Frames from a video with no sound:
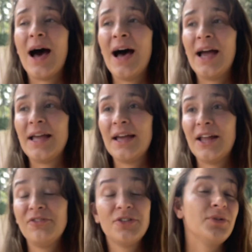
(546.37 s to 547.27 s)
I
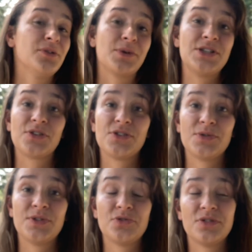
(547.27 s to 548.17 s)
had fun doing the research. It
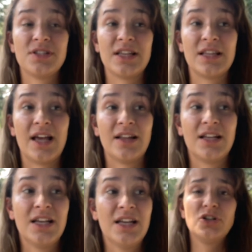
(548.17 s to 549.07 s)
was interesting that
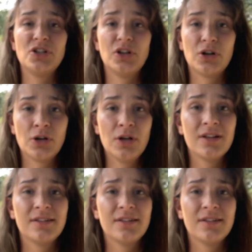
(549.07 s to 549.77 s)
I had to learn